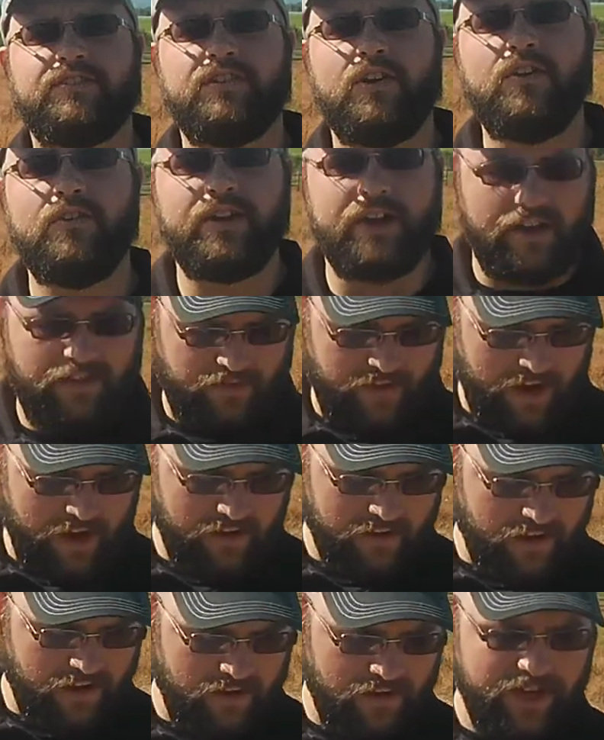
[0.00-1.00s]
Soda,
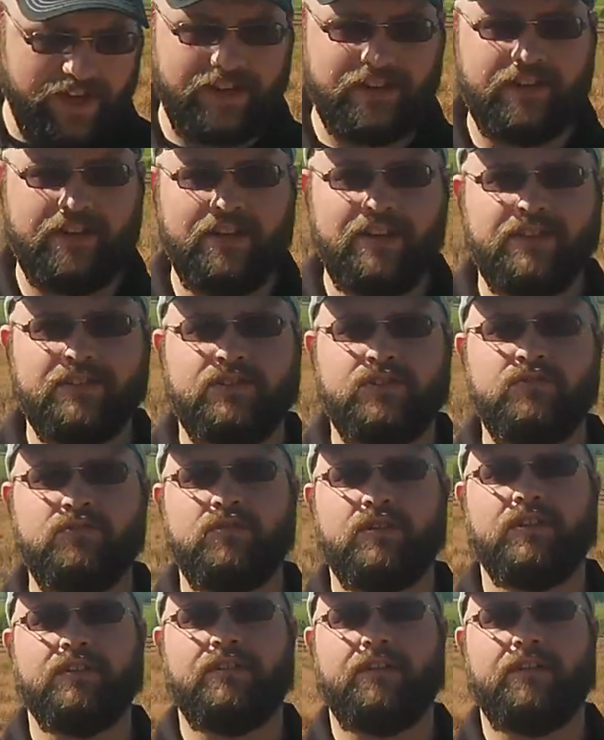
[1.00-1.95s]
they're going to